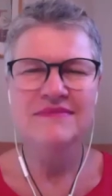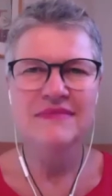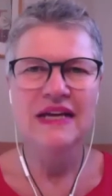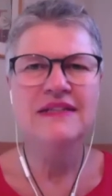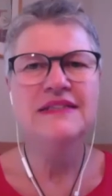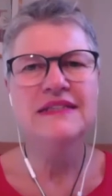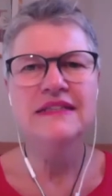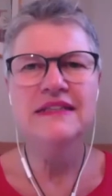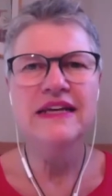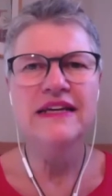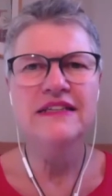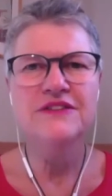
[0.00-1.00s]
Is
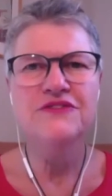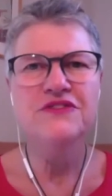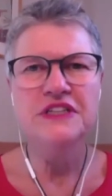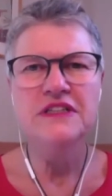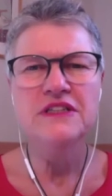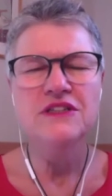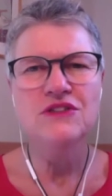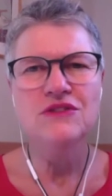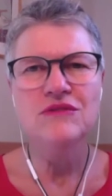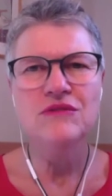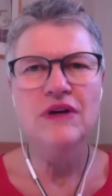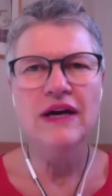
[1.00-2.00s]
Sydney different
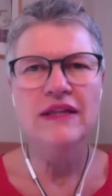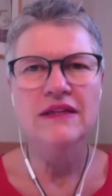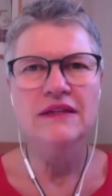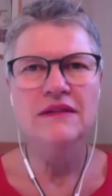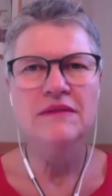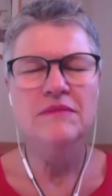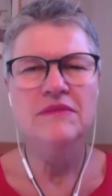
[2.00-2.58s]
to other